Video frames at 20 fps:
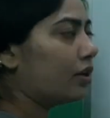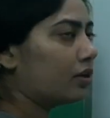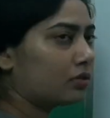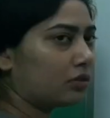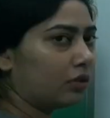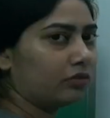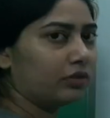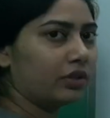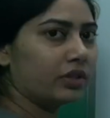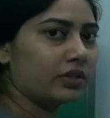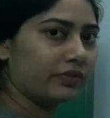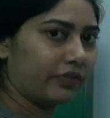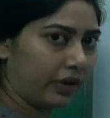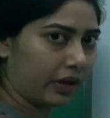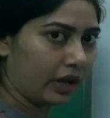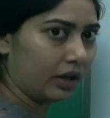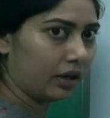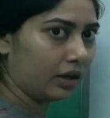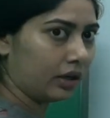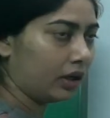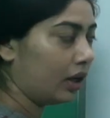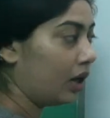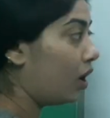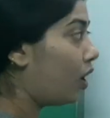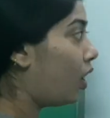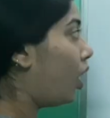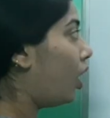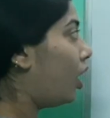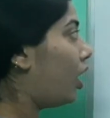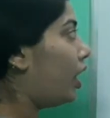of the sphere.
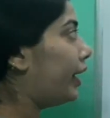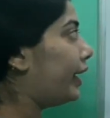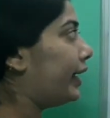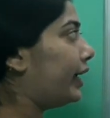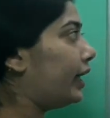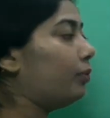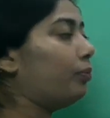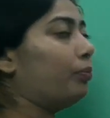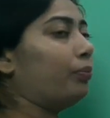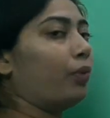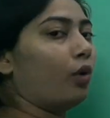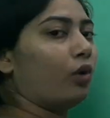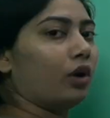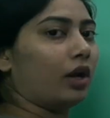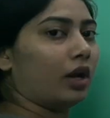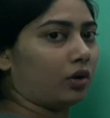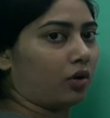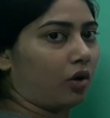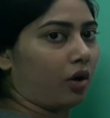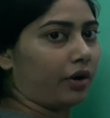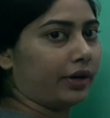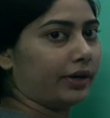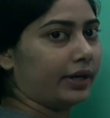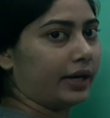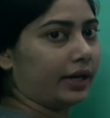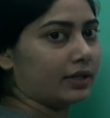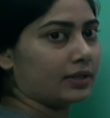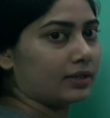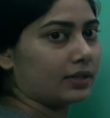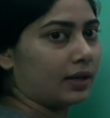In polar coordinates,